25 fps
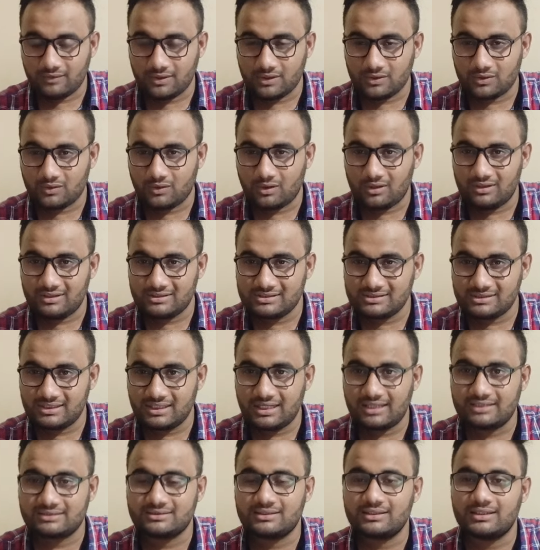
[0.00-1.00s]
the college
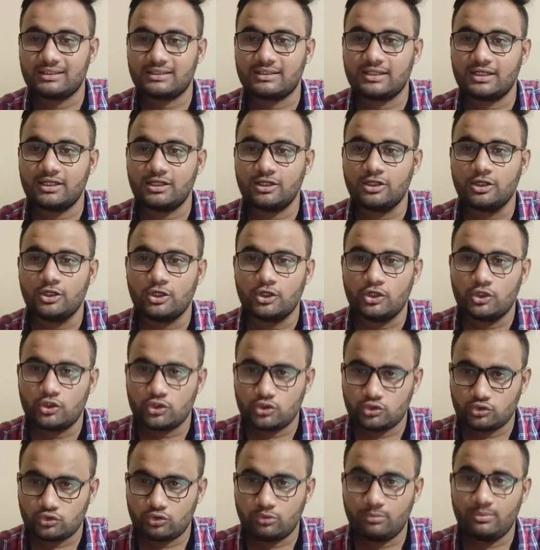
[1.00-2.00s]
they are selecting
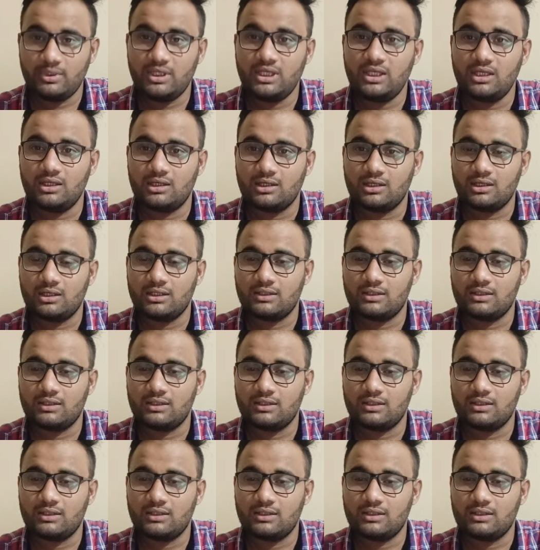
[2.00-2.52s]
should be